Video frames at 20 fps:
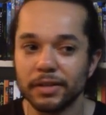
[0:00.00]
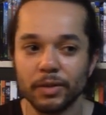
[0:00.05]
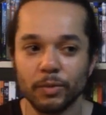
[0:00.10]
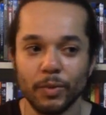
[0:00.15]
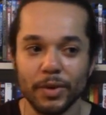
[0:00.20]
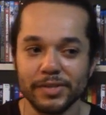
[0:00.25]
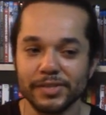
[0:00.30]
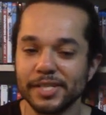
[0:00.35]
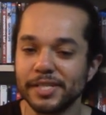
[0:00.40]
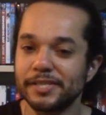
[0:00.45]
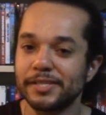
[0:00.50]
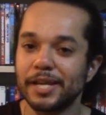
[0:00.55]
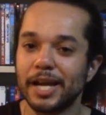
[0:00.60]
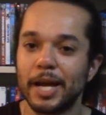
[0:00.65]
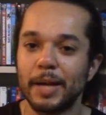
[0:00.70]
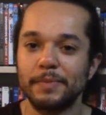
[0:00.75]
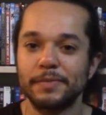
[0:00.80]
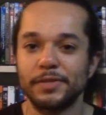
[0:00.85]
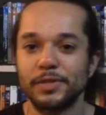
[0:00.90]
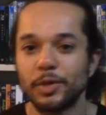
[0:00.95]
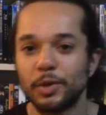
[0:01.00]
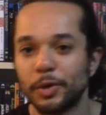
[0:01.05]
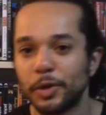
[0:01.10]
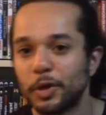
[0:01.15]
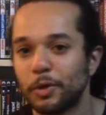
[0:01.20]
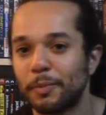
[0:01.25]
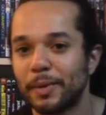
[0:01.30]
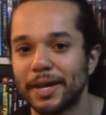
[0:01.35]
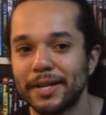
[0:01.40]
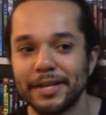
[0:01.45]
Wesley Snipes,
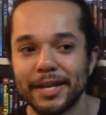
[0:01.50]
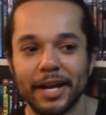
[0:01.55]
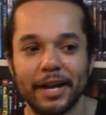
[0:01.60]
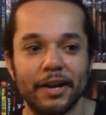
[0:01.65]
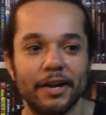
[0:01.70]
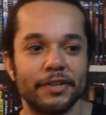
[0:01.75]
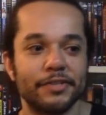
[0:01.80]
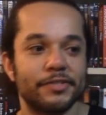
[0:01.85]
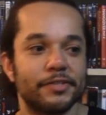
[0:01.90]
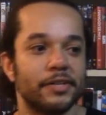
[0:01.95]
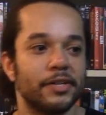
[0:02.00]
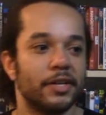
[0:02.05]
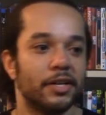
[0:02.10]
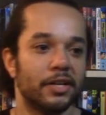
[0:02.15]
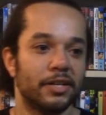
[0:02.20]
Antonio Banderas,